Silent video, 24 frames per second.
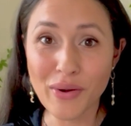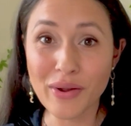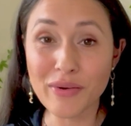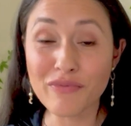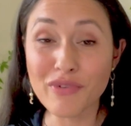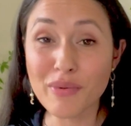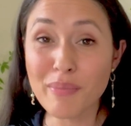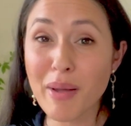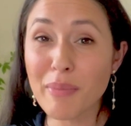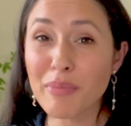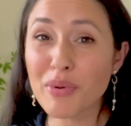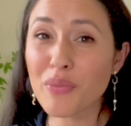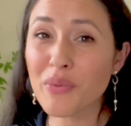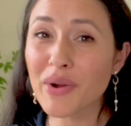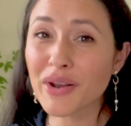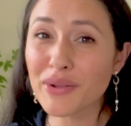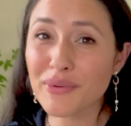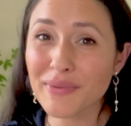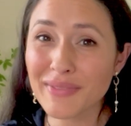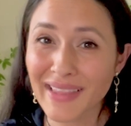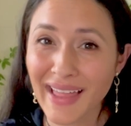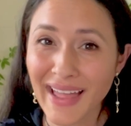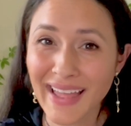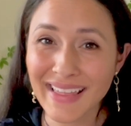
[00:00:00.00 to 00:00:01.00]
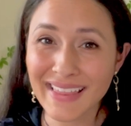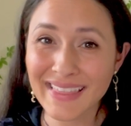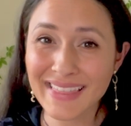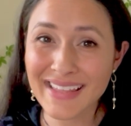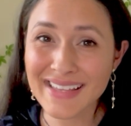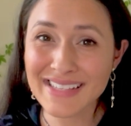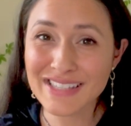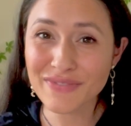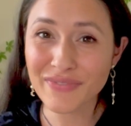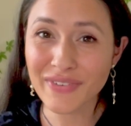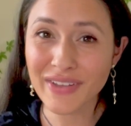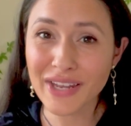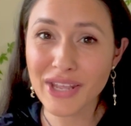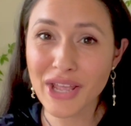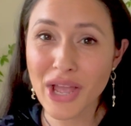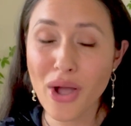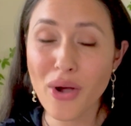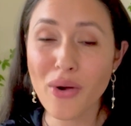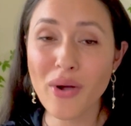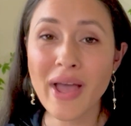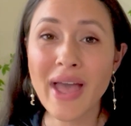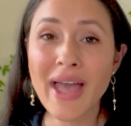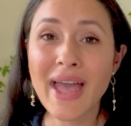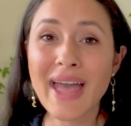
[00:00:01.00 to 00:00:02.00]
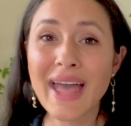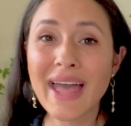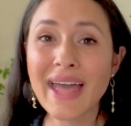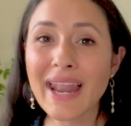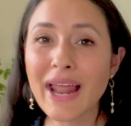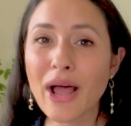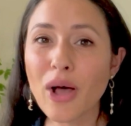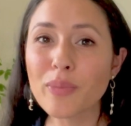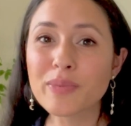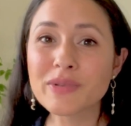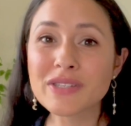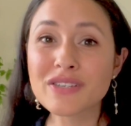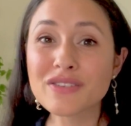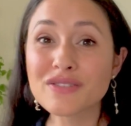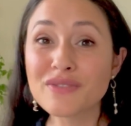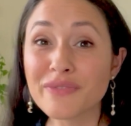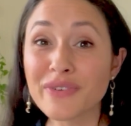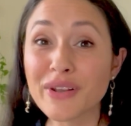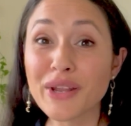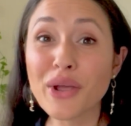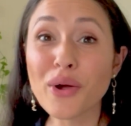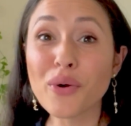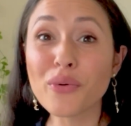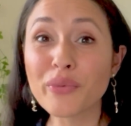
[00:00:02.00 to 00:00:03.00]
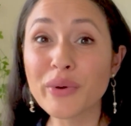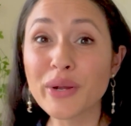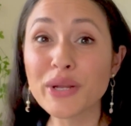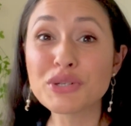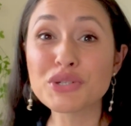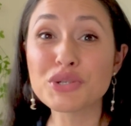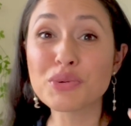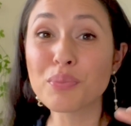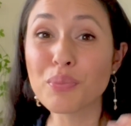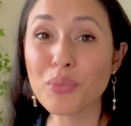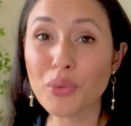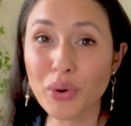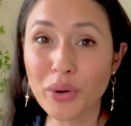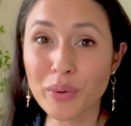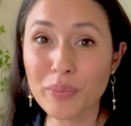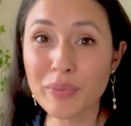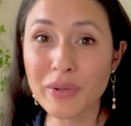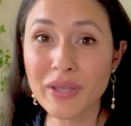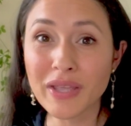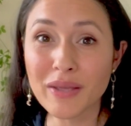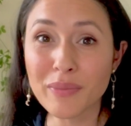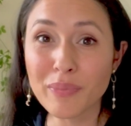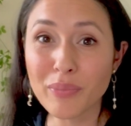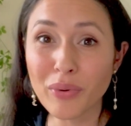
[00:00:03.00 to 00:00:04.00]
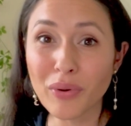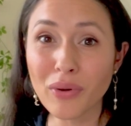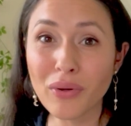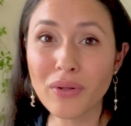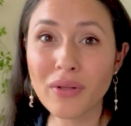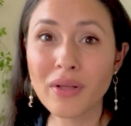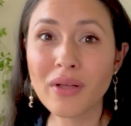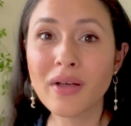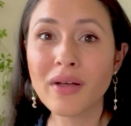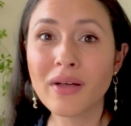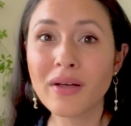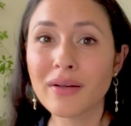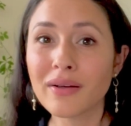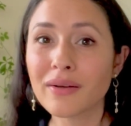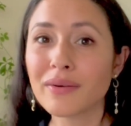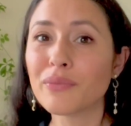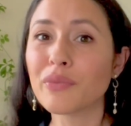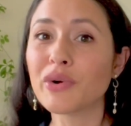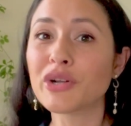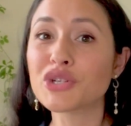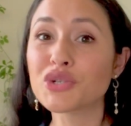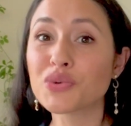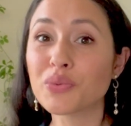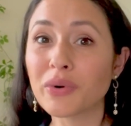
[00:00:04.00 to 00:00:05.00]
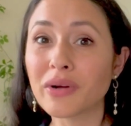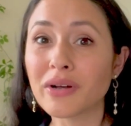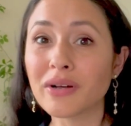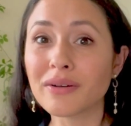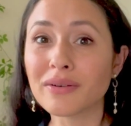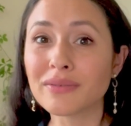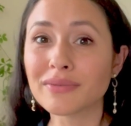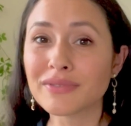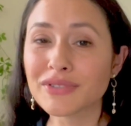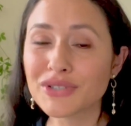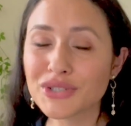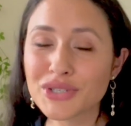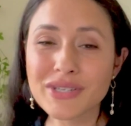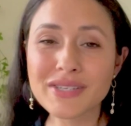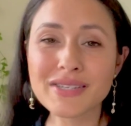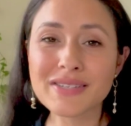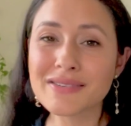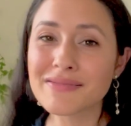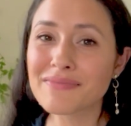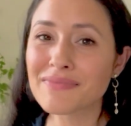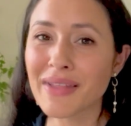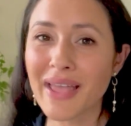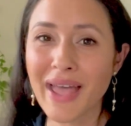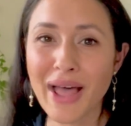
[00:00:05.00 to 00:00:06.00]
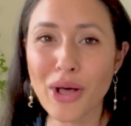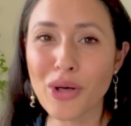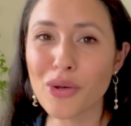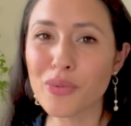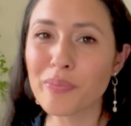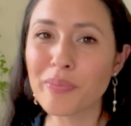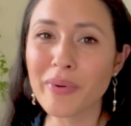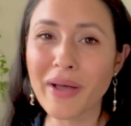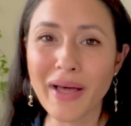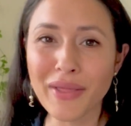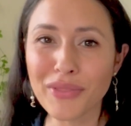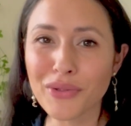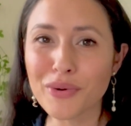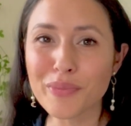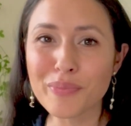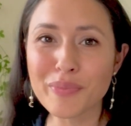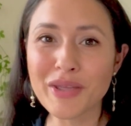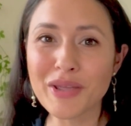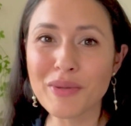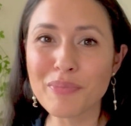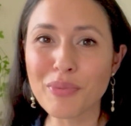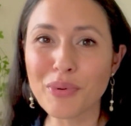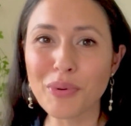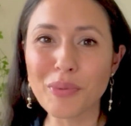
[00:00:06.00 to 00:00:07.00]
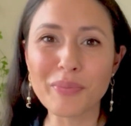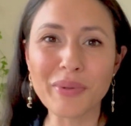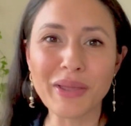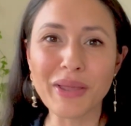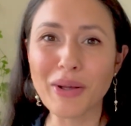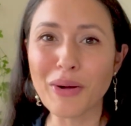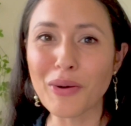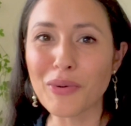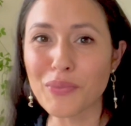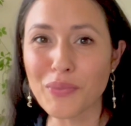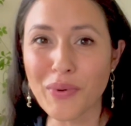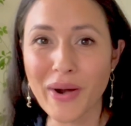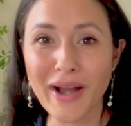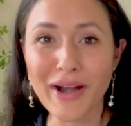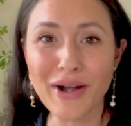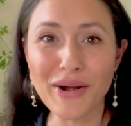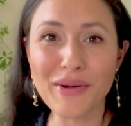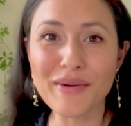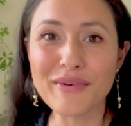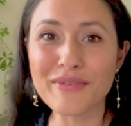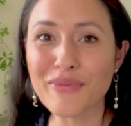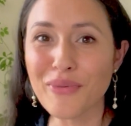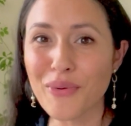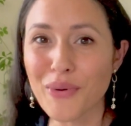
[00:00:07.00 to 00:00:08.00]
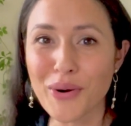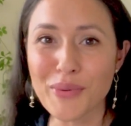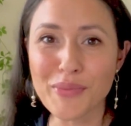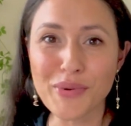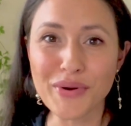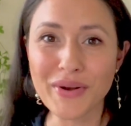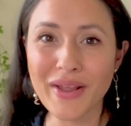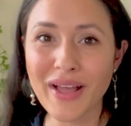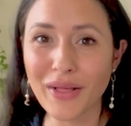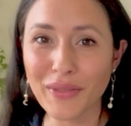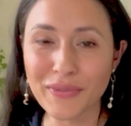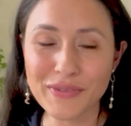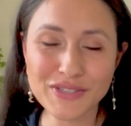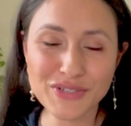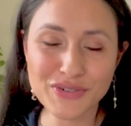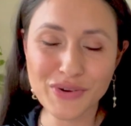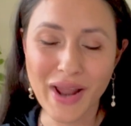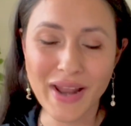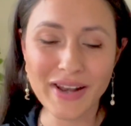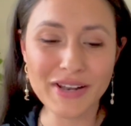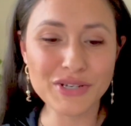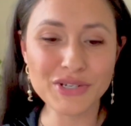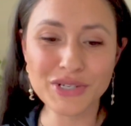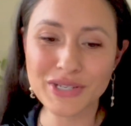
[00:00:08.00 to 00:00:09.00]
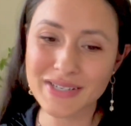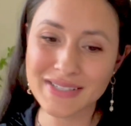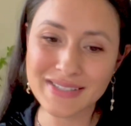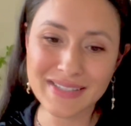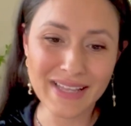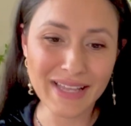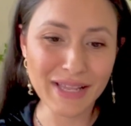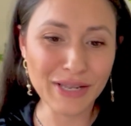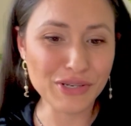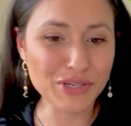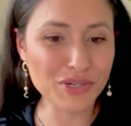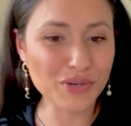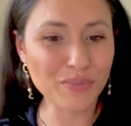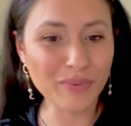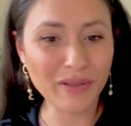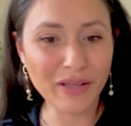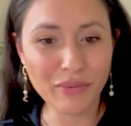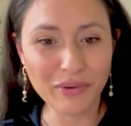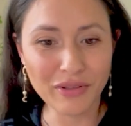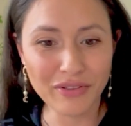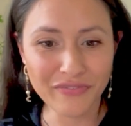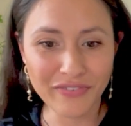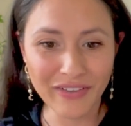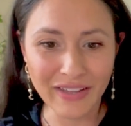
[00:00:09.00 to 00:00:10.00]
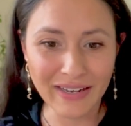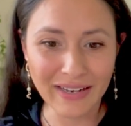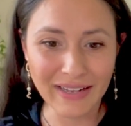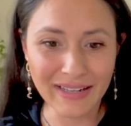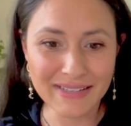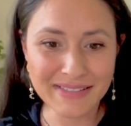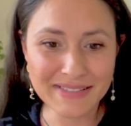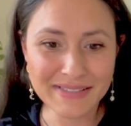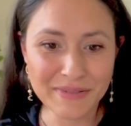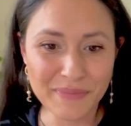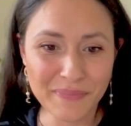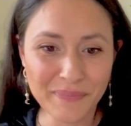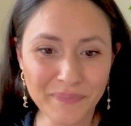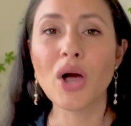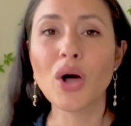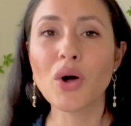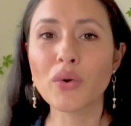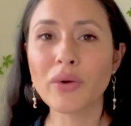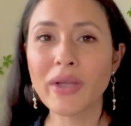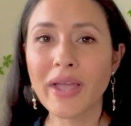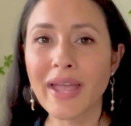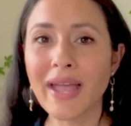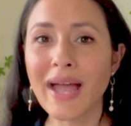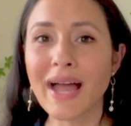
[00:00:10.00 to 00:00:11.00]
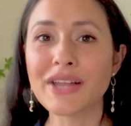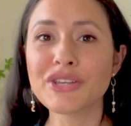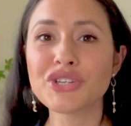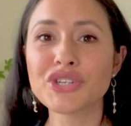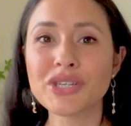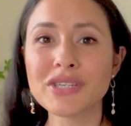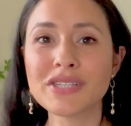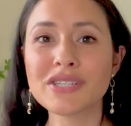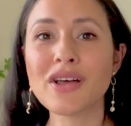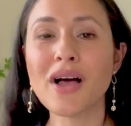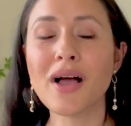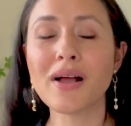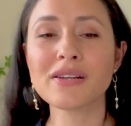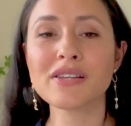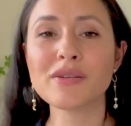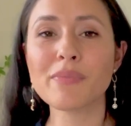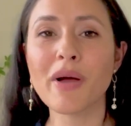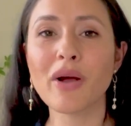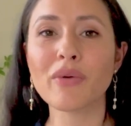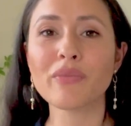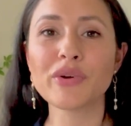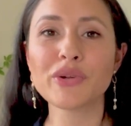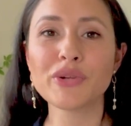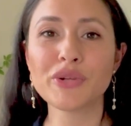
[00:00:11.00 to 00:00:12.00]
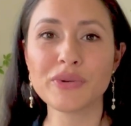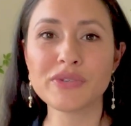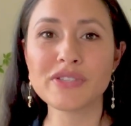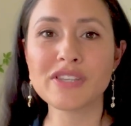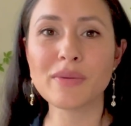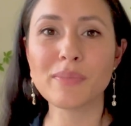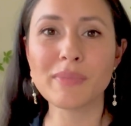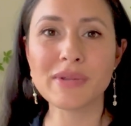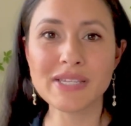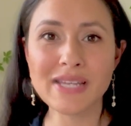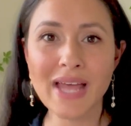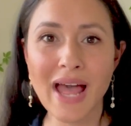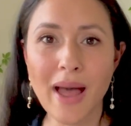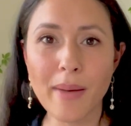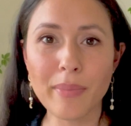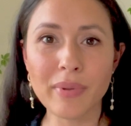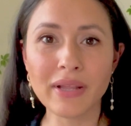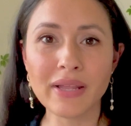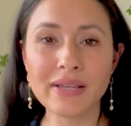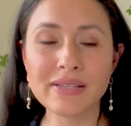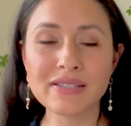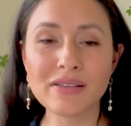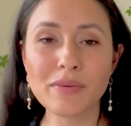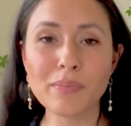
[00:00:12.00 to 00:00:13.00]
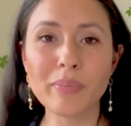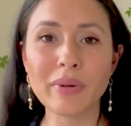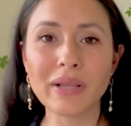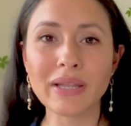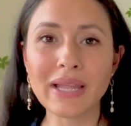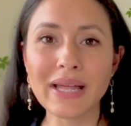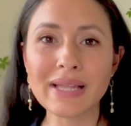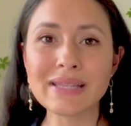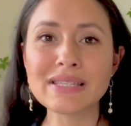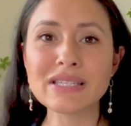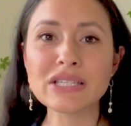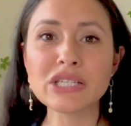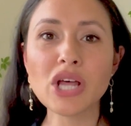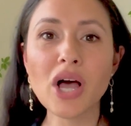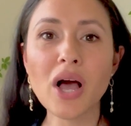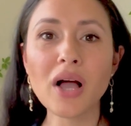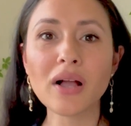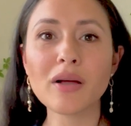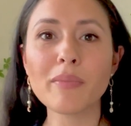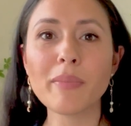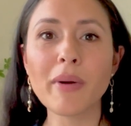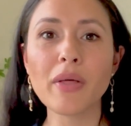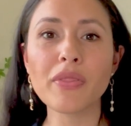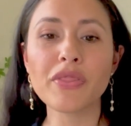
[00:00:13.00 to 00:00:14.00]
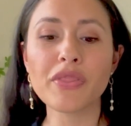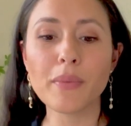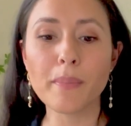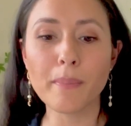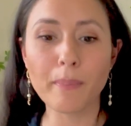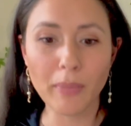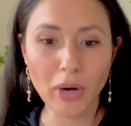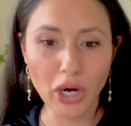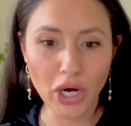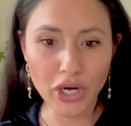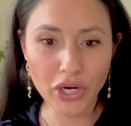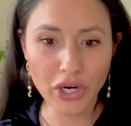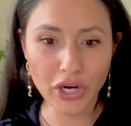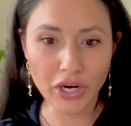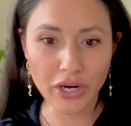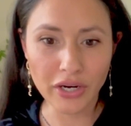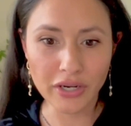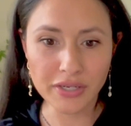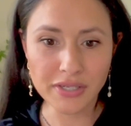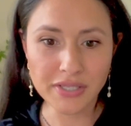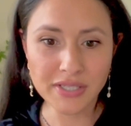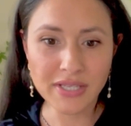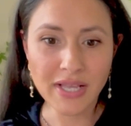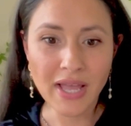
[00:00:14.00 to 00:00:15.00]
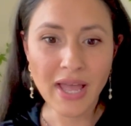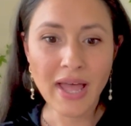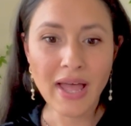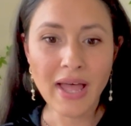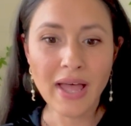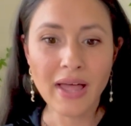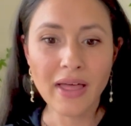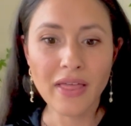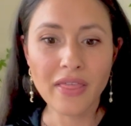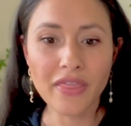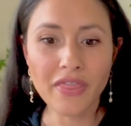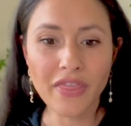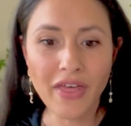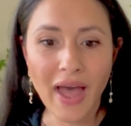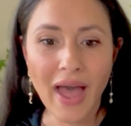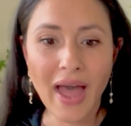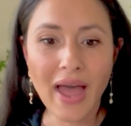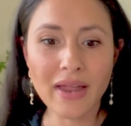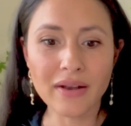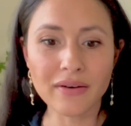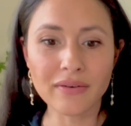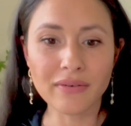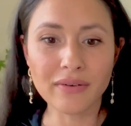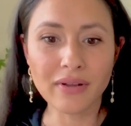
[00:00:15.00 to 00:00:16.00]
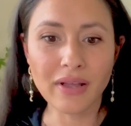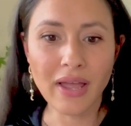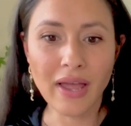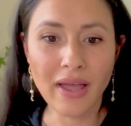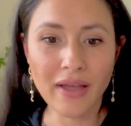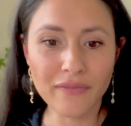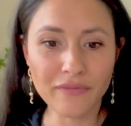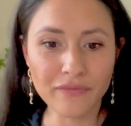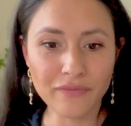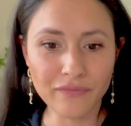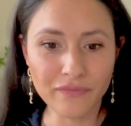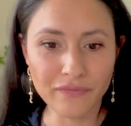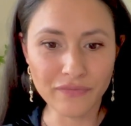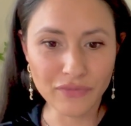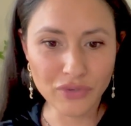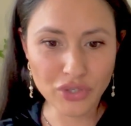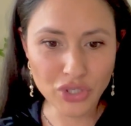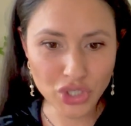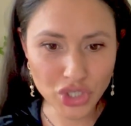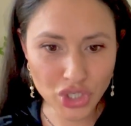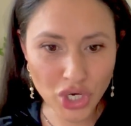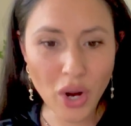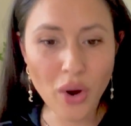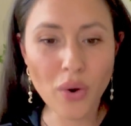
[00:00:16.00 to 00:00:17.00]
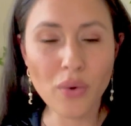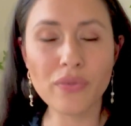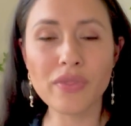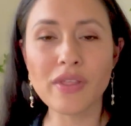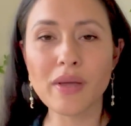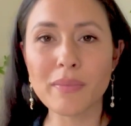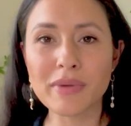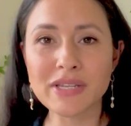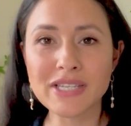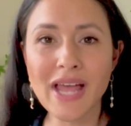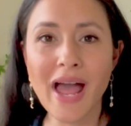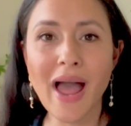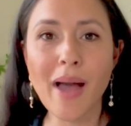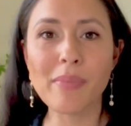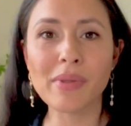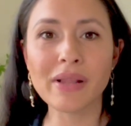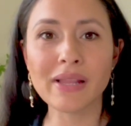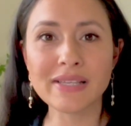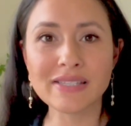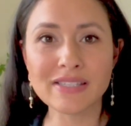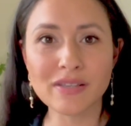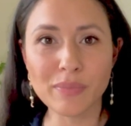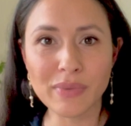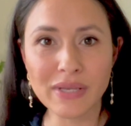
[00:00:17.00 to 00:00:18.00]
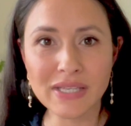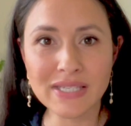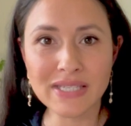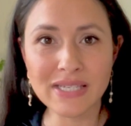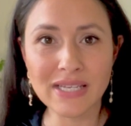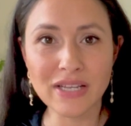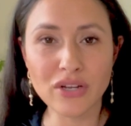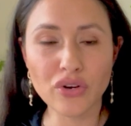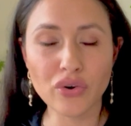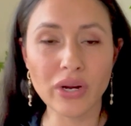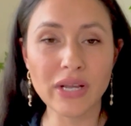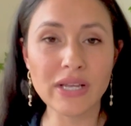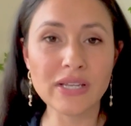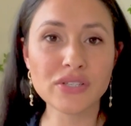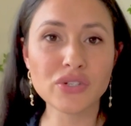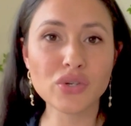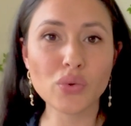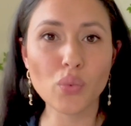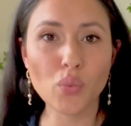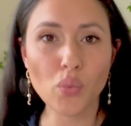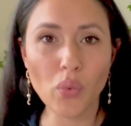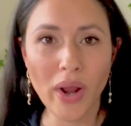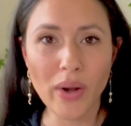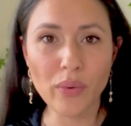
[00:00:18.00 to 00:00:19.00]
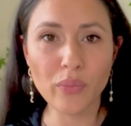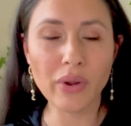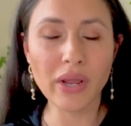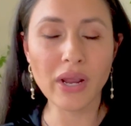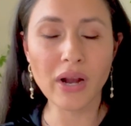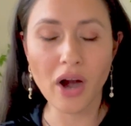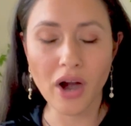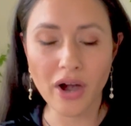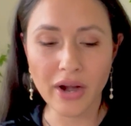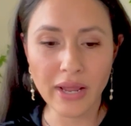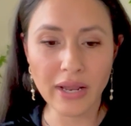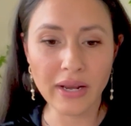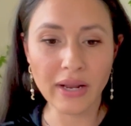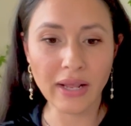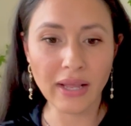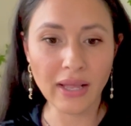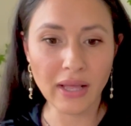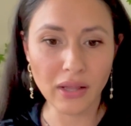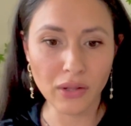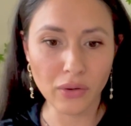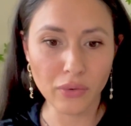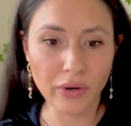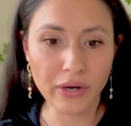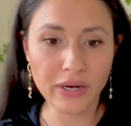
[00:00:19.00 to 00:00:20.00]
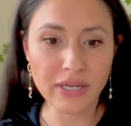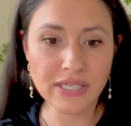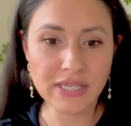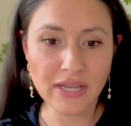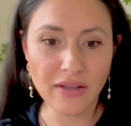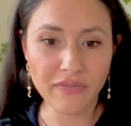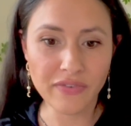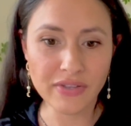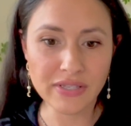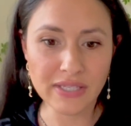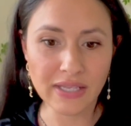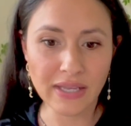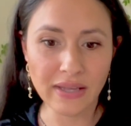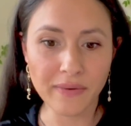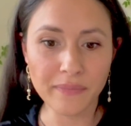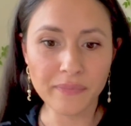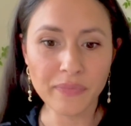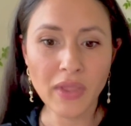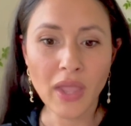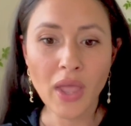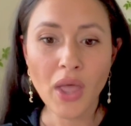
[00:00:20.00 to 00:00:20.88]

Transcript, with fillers: And remember when you like this video, it helps this video reach more people, which will just help other people be aware of hormone health strategies that interplay with fitness. Okay, I just talked about reducing metabolism, but let's talk about the markers that have shown that metabolism is decreased when we are in a caloric deficit.